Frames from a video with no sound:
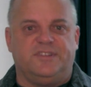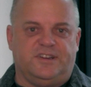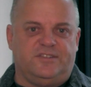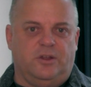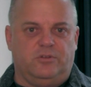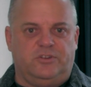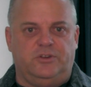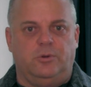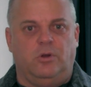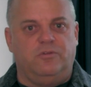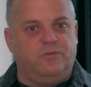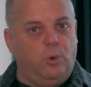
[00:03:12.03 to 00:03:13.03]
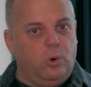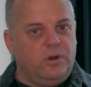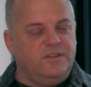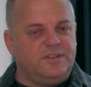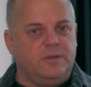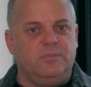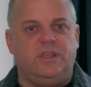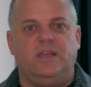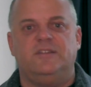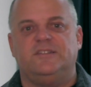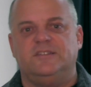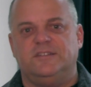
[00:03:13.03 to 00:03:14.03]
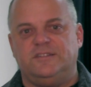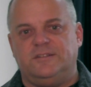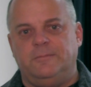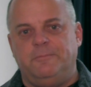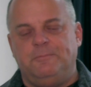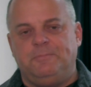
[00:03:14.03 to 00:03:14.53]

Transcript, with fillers: 60204 in some cases.